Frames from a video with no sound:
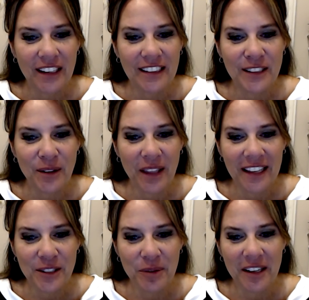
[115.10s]
so
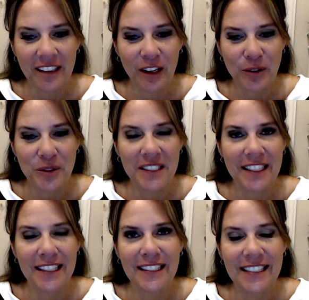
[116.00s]
that's where it goes to
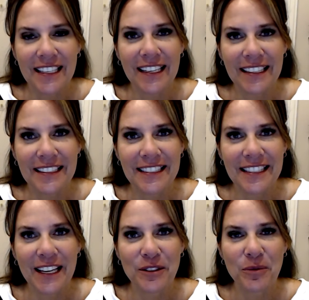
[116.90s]
the seeds.
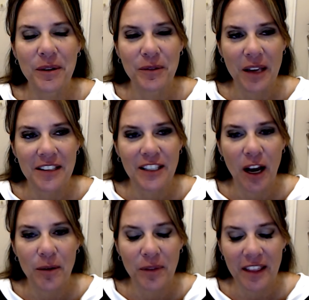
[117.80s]
That's what has
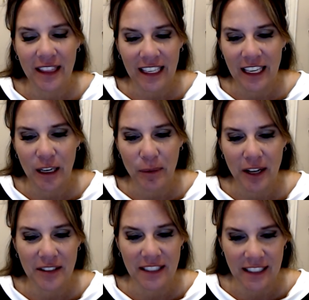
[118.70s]
got me thinking
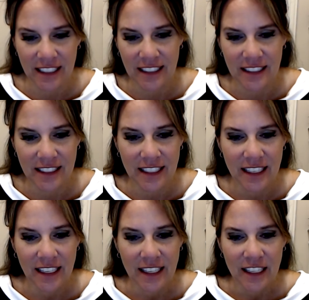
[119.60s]
about seeds.
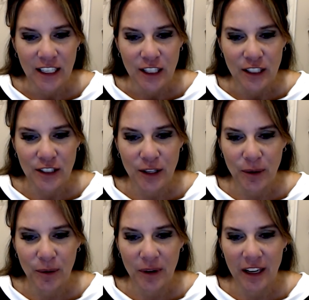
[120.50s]

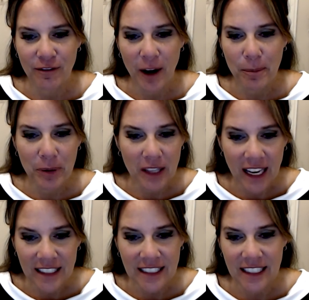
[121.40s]
So if I
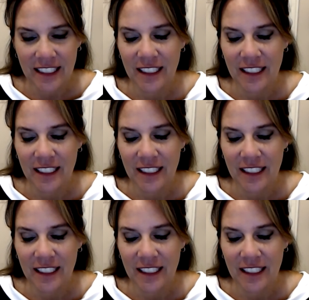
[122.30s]
planted